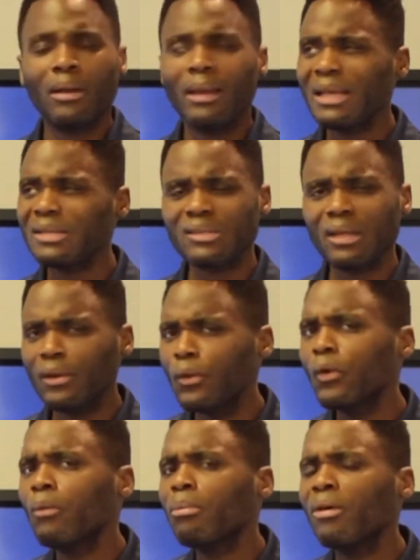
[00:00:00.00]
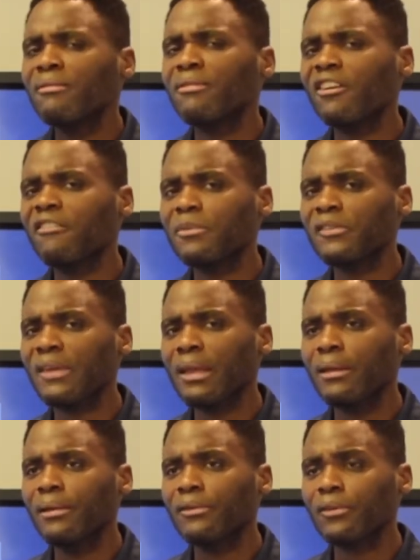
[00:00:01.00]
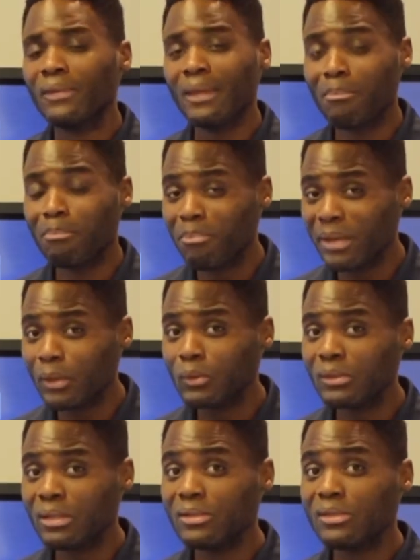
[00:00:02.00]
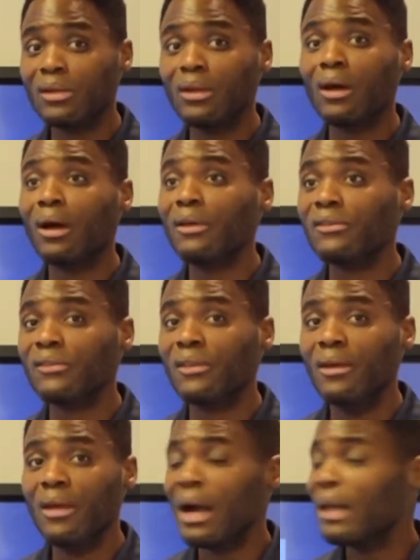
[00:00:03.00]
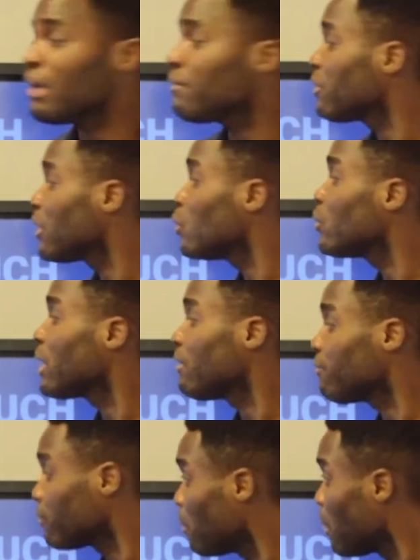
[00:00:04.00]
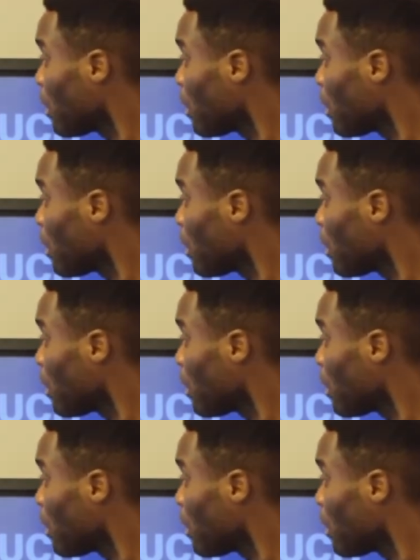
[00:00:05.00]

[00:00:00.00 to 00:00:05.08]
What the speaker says: Less than 0.5%, so they're built to last. And everything you get from